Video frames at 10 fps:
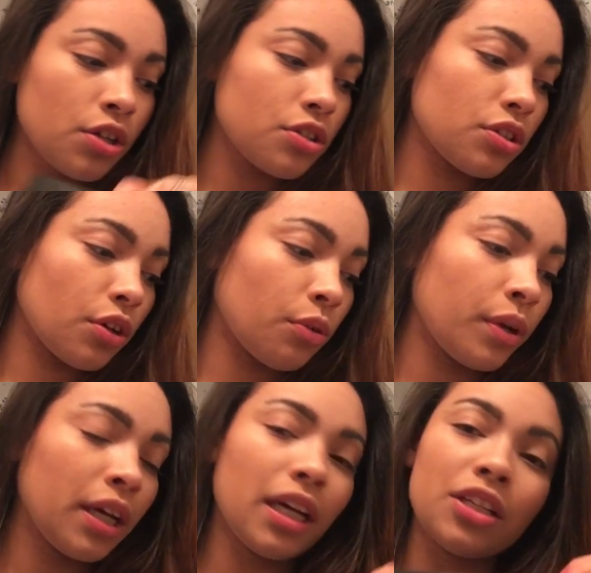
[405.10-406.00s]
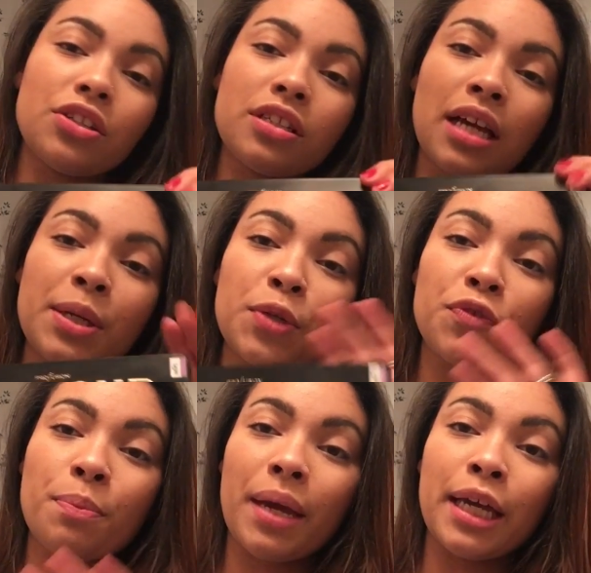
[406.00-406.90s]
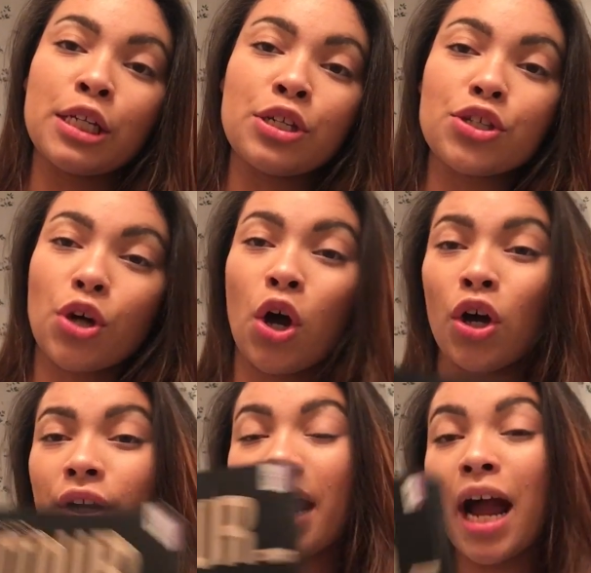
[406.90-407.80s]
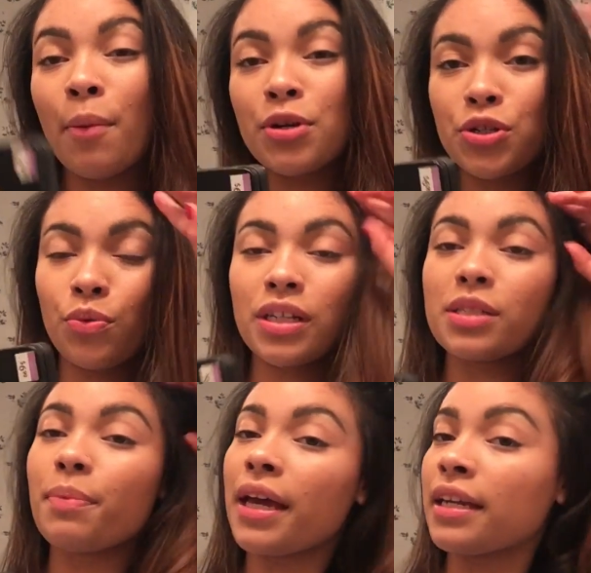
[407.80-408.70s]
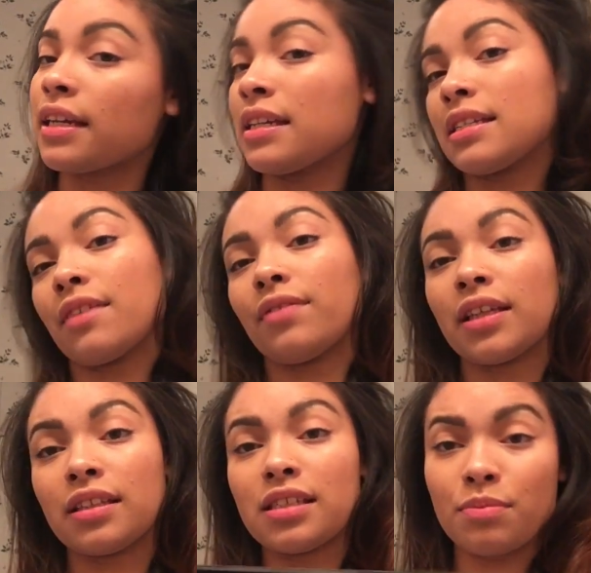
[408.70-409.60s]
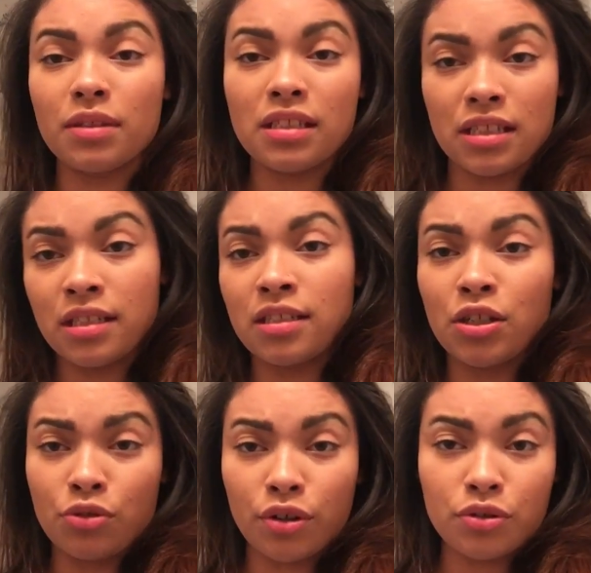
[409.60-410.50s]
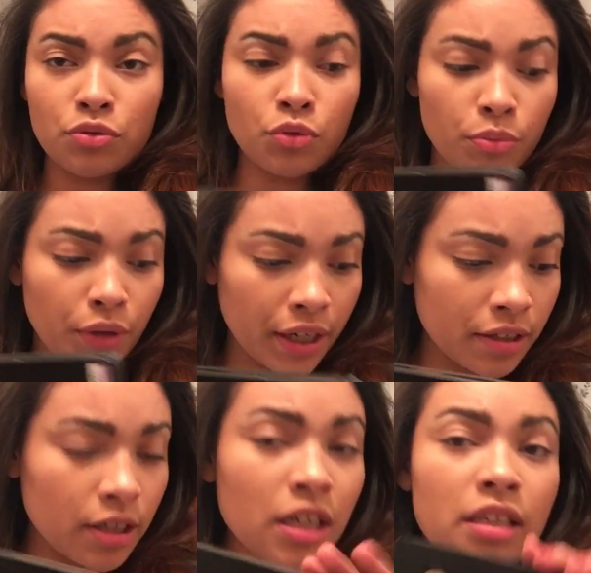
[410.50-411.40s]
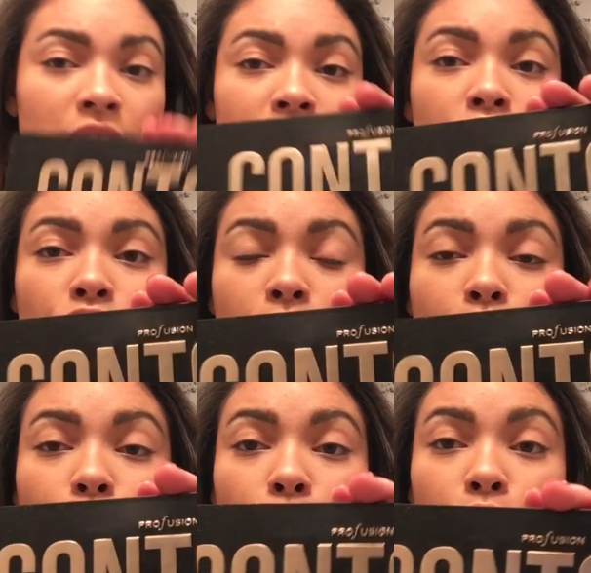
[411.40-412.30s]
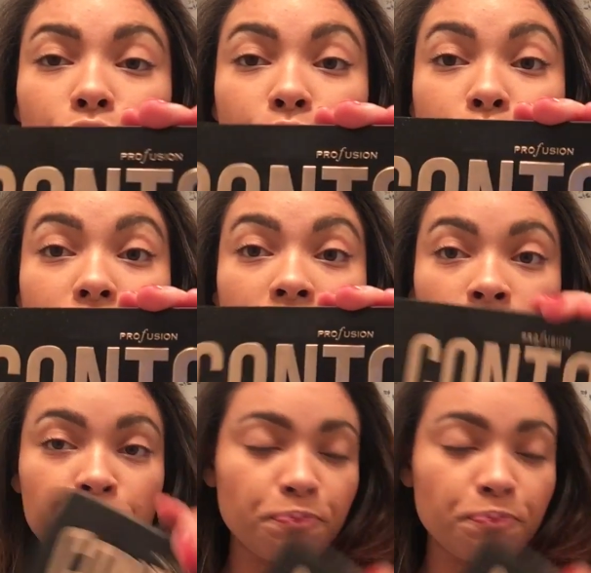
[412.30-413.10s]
So it just kind of depends on how much you want to spend and stuff like this. But this is a drugstore brand. This is from Profusion.